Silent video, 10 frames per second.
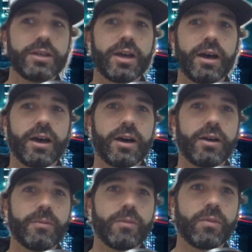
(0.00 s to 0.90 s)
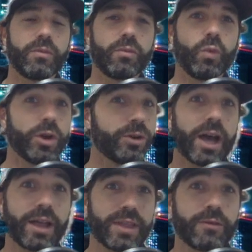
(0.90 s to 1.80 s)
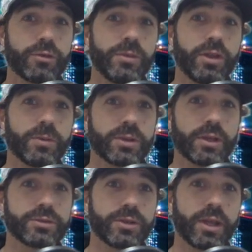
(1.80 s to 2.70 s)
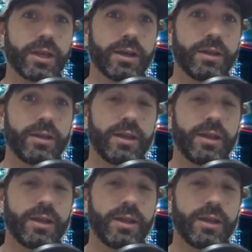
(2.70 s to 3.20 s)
We're not that familiar with Australia.